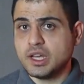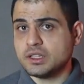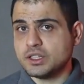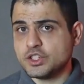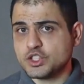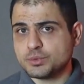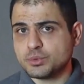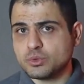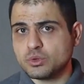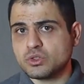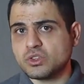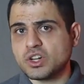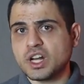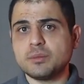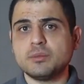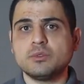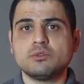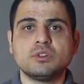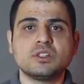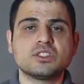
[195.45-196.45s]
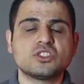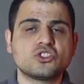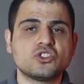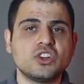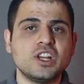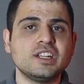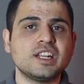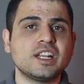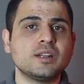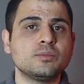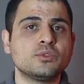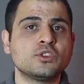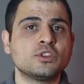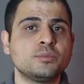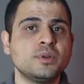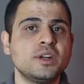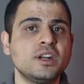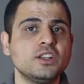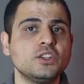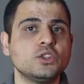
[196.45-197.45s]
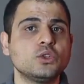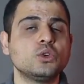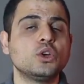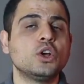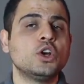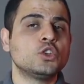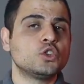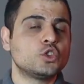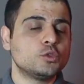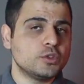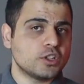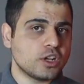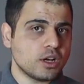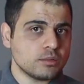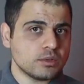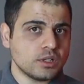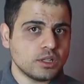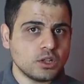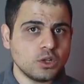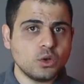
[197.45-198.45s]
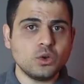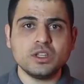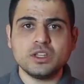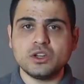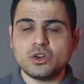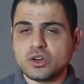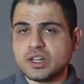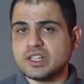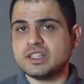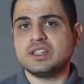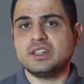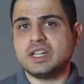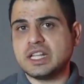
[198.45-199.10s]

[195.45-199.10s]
This program will train and prepare you to become a lawyer in the